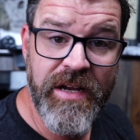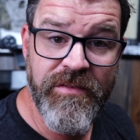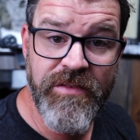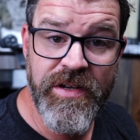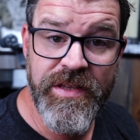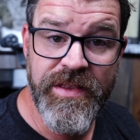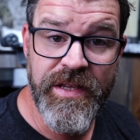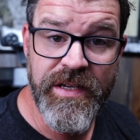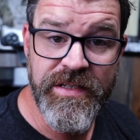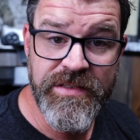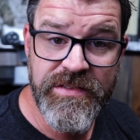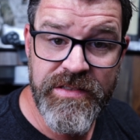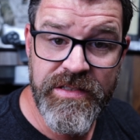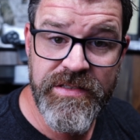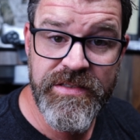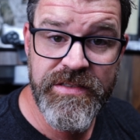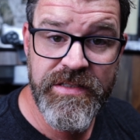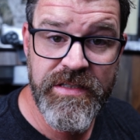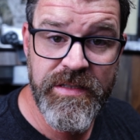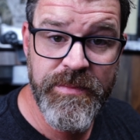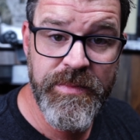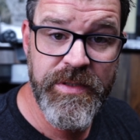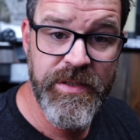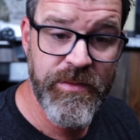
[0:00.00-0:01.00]
everything, so this is
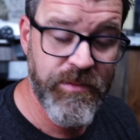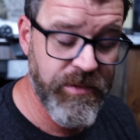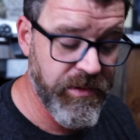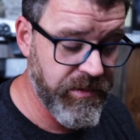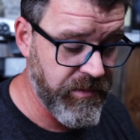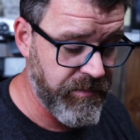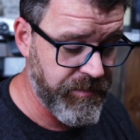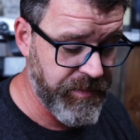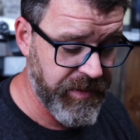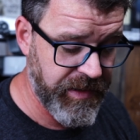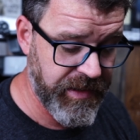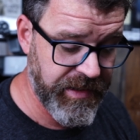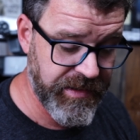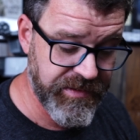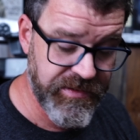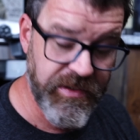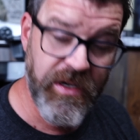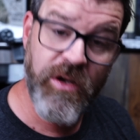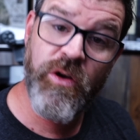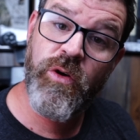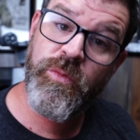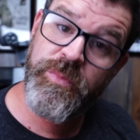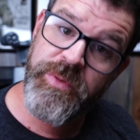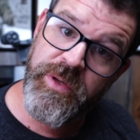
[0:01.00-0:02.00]
going to be real pain. So
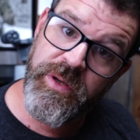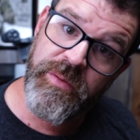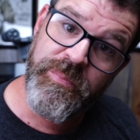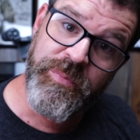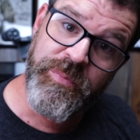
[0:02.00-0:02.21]
I hope you